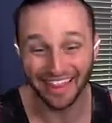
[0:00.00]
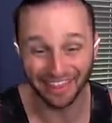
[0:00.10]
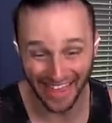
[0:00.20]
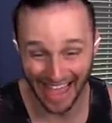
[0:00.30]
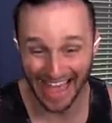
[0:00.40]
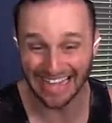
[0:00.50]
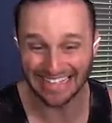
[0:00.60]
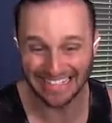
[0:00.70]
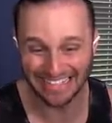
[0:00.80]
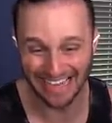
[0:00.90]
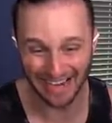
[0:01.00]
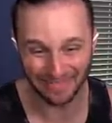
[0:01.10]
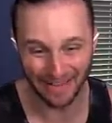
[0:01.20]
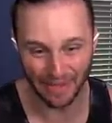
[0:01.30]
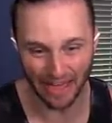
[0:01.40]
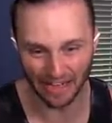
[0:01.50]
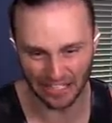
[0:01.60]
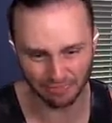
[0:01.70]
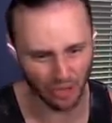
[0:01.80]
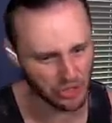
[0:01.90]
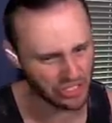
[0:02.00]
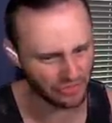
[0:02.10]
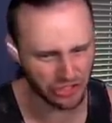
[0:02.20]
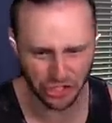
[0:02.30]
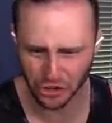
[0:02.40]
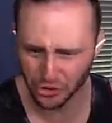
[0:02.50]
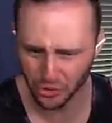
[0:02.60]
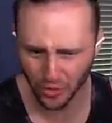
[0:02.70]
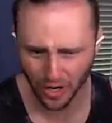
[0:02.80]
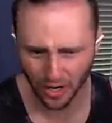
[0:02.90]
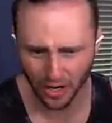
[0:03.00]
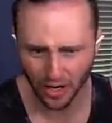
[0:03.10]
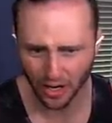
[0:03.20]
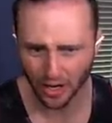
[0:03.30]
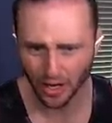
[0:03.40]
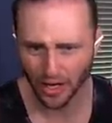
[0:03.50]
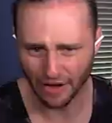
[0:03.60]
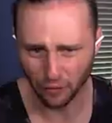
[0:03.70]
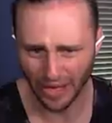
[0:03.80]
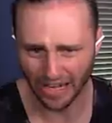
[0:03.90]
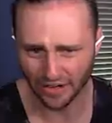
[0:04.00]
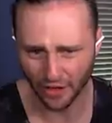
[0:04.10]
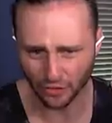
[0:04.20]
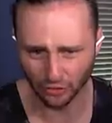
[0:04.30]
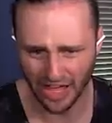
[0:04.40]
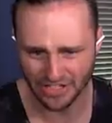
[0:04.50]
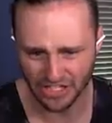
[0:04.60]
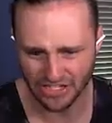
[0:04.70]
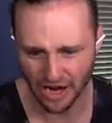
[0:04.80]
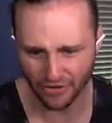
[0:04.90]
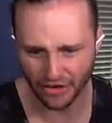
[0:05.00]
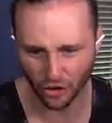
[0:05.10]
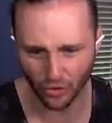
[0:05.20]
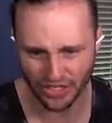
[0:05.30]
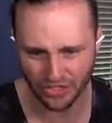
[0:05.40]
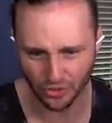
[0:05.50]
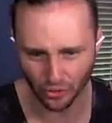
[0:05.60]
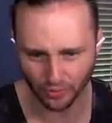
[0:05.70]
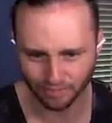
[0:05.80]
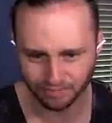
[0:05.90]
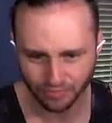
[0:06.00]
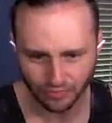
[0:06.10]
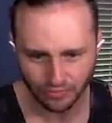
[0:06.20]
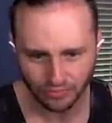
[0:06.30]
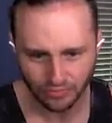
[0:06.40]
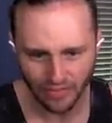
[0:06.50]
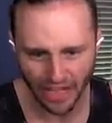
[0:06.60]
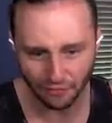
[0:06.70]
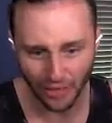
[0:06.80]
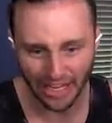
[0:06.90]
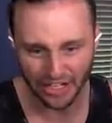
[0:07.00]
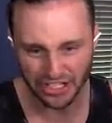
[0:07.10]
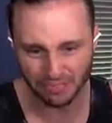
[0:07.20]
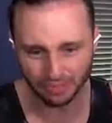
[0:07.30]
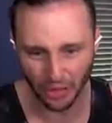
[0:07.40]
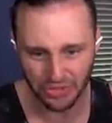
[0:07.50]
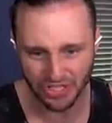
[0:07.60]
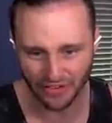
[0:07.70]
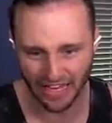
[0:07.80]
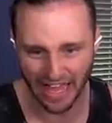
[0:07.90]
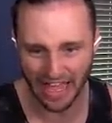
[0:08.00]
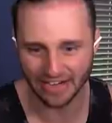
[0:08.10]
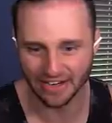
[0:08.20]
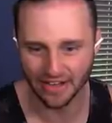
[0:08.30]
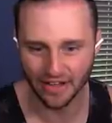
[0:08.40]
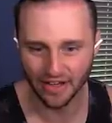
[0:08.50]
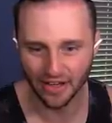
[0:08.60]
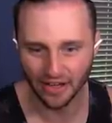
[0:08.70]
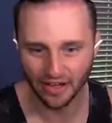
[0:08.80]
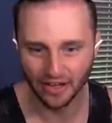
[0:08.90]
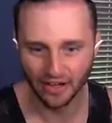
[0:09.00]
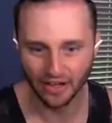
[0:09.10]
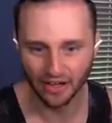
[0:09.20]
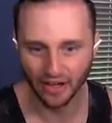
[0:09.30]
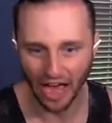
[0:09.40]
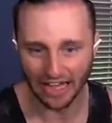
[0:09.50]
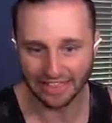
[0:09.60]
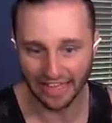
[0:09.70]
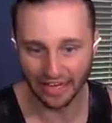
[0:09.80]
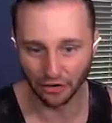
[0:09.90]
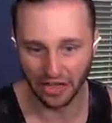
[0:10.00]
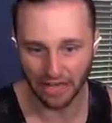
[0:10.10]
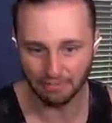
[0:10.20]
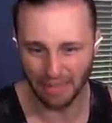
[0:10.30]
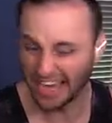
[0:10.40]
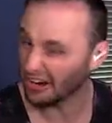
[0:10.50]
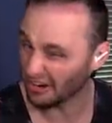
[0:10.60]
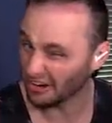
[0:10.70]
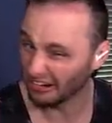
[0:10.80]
That is sick. Maybe at Explosive 2? If we get another legendary crystal. If we get explosive again. I think it'll get bigger?